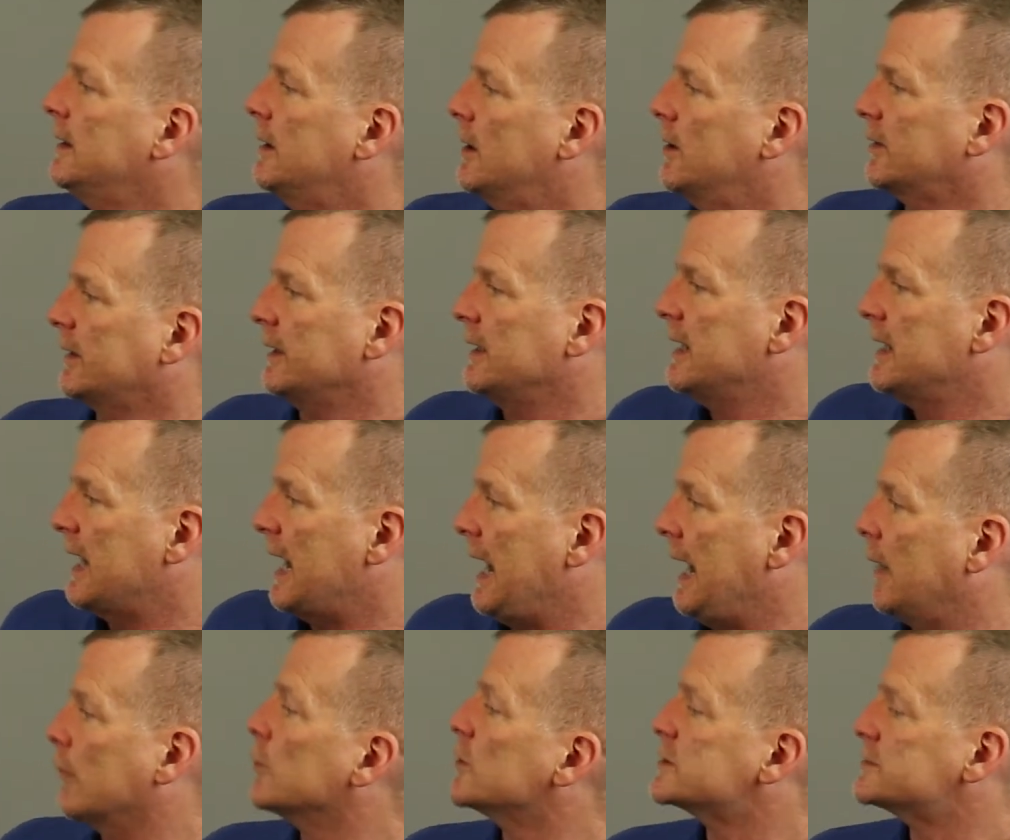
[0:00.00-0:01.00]
Okay,
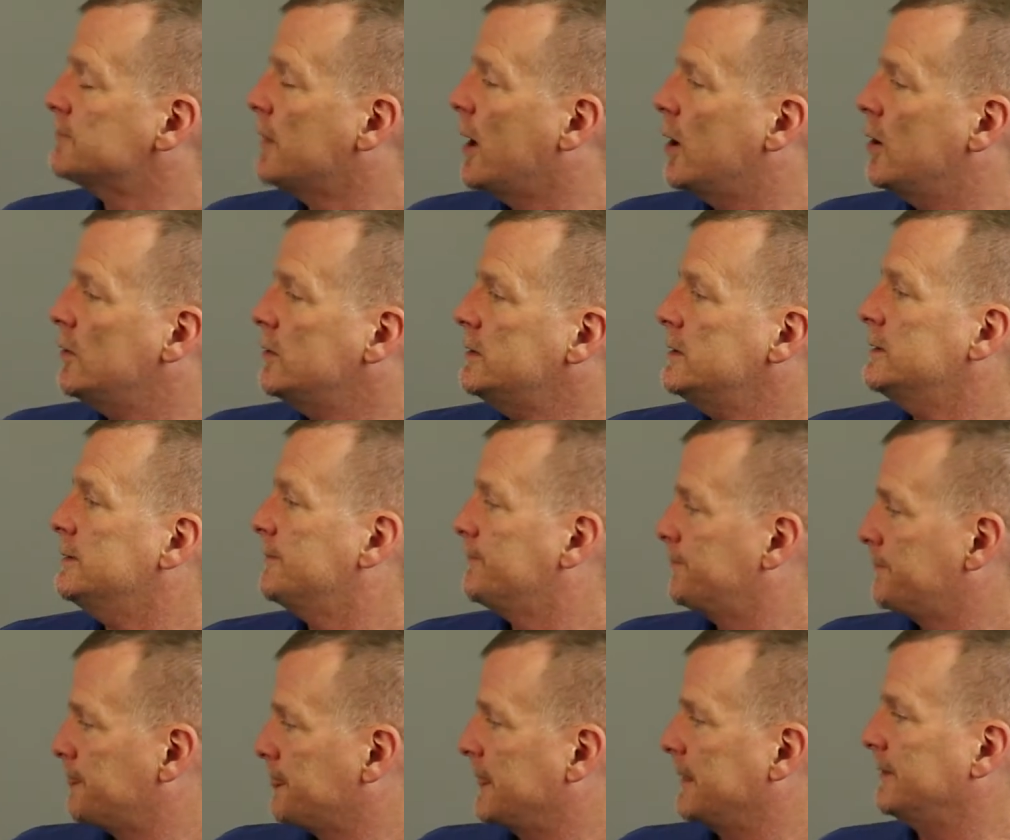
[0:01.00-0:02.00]
hours mowed,
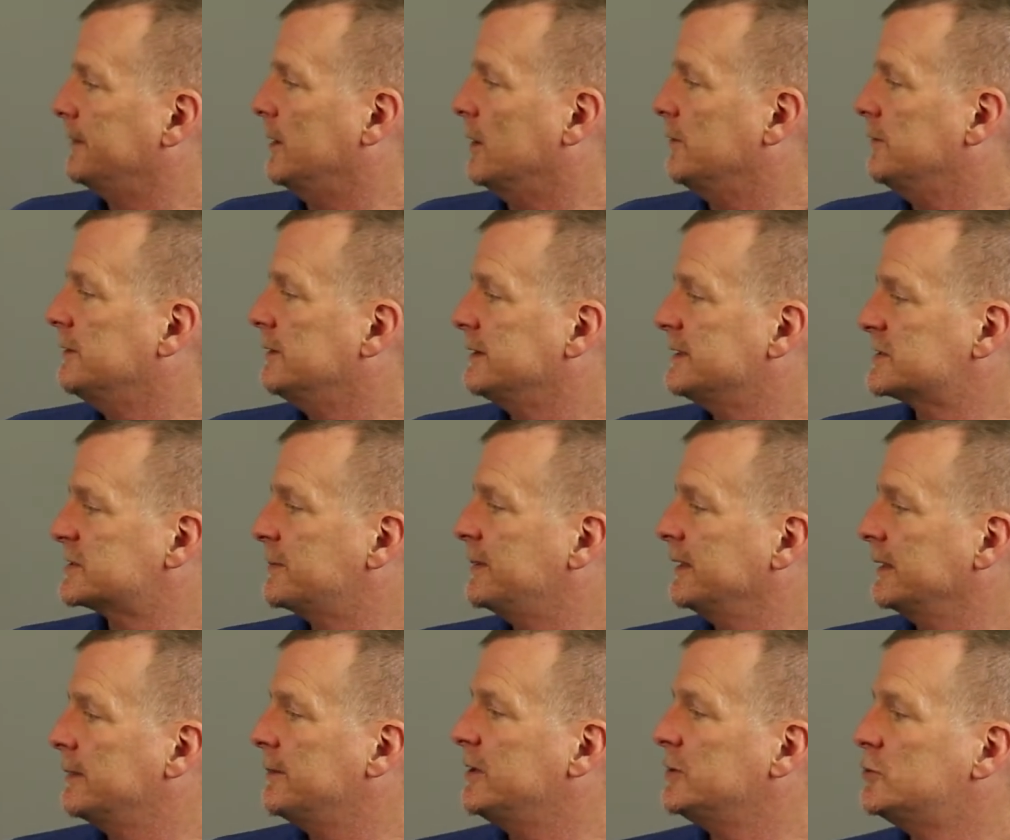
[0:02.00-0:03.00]
this would be
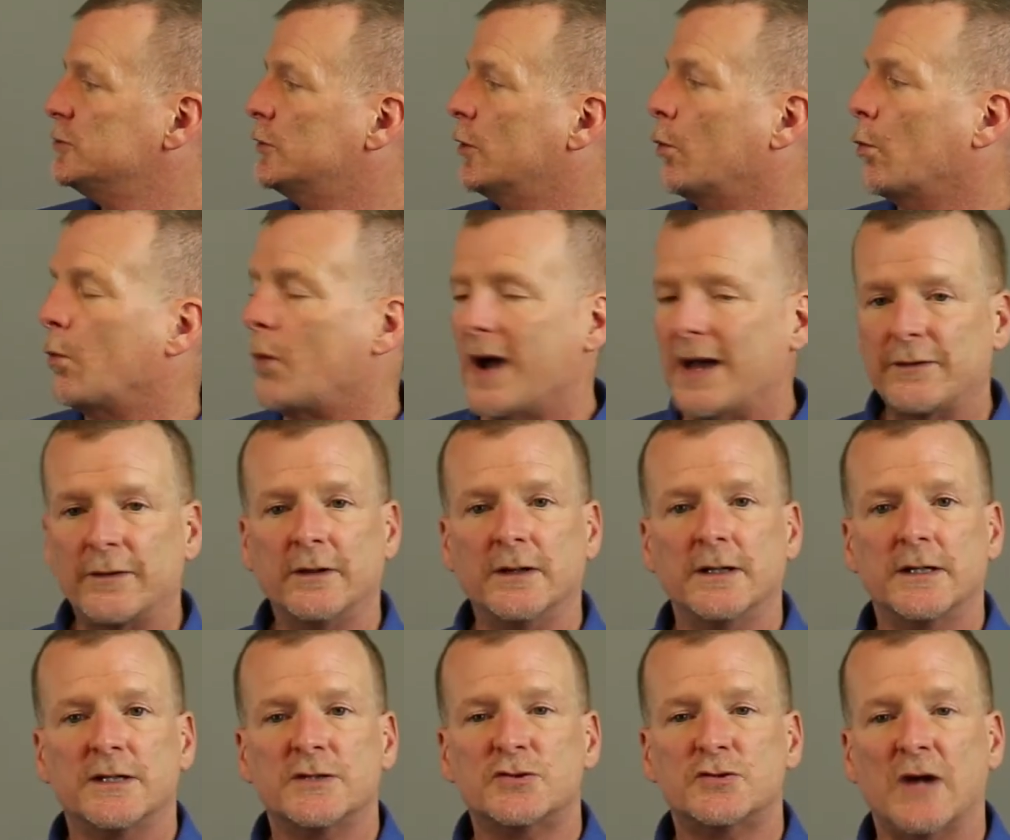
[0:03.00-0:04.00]
limited due to
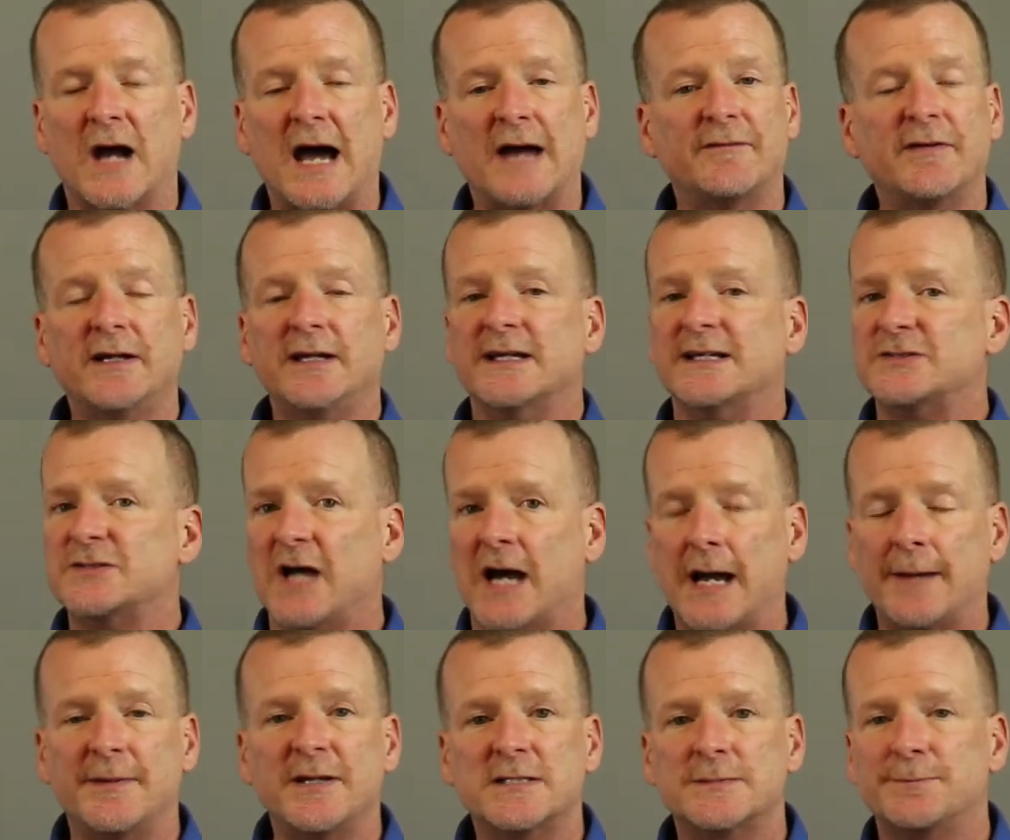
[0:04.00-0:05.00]
weather, driving, and
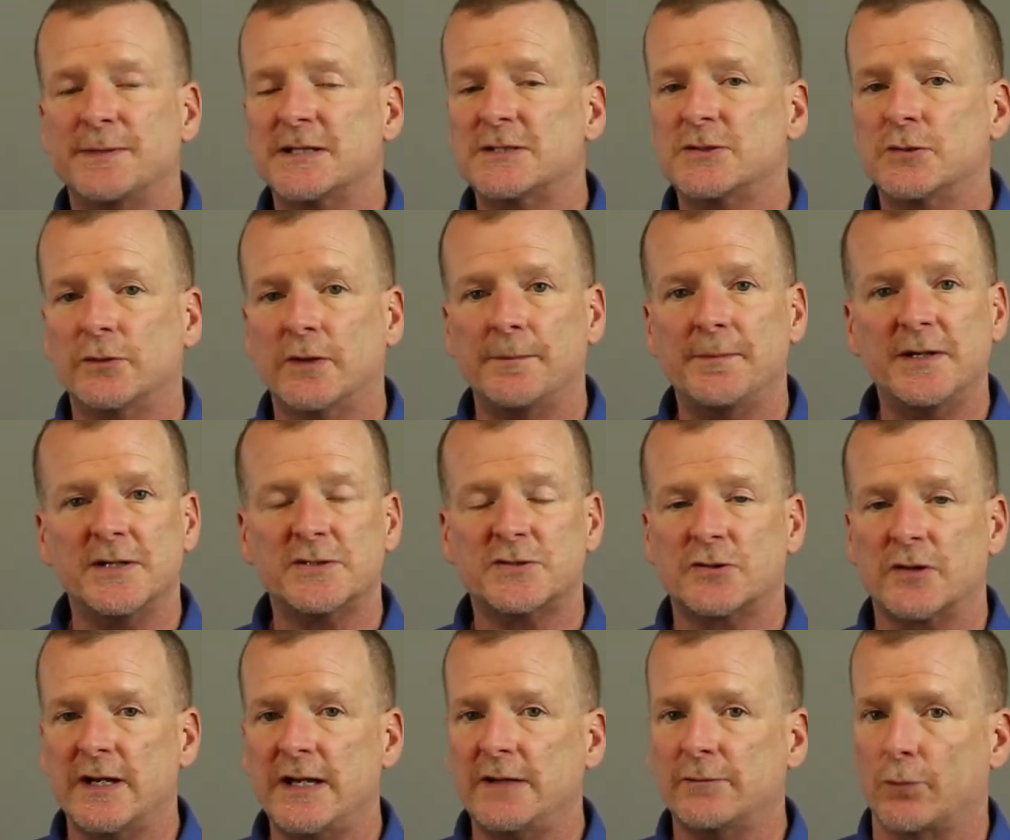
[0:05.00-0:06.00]
time he spends doing
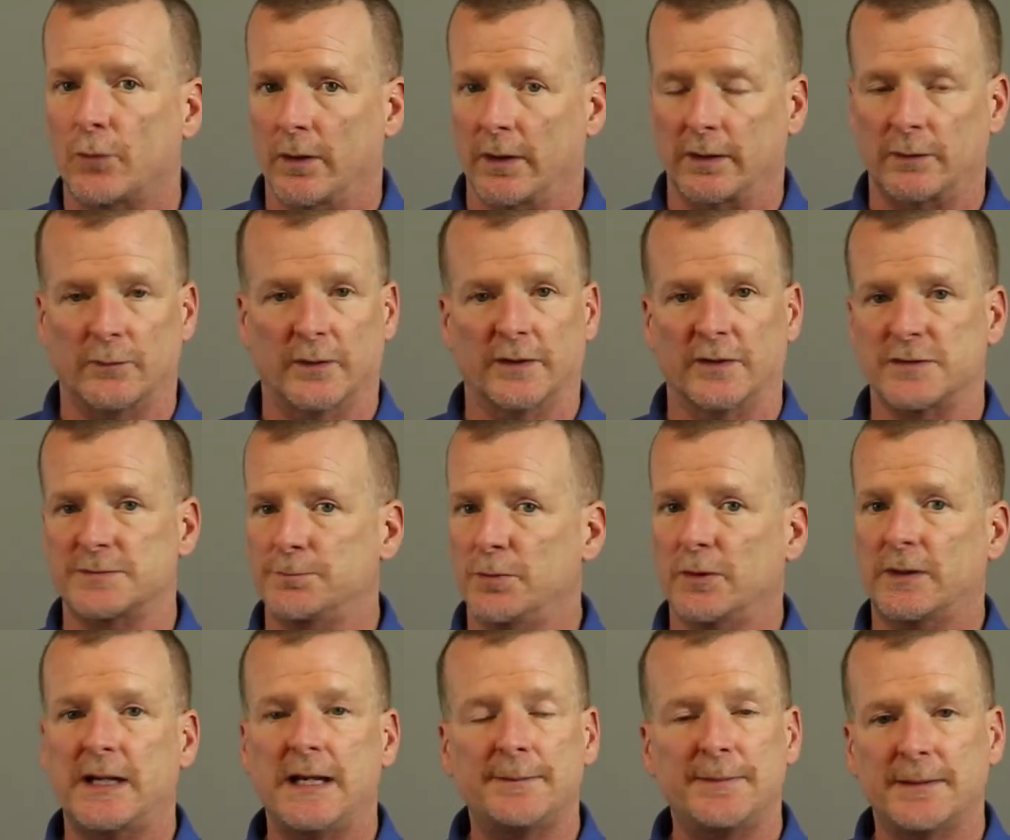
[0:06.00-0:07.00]
administrative work, whether it's
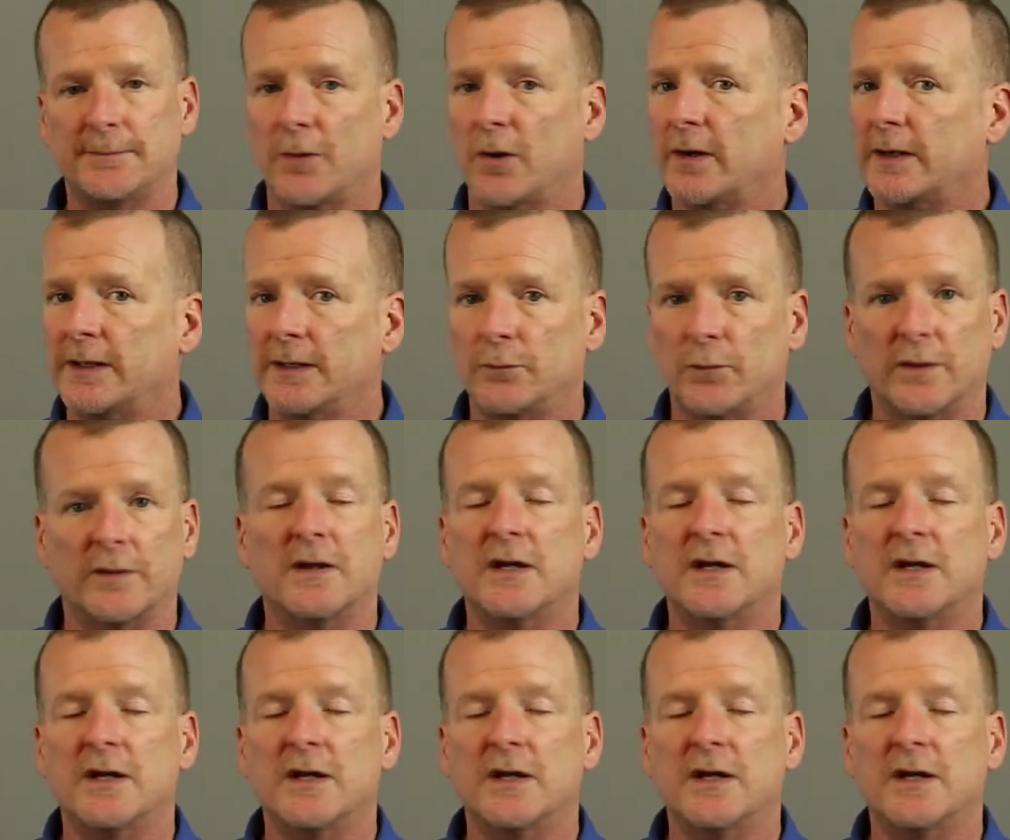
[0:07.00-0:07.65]
bookkeeping, marketing,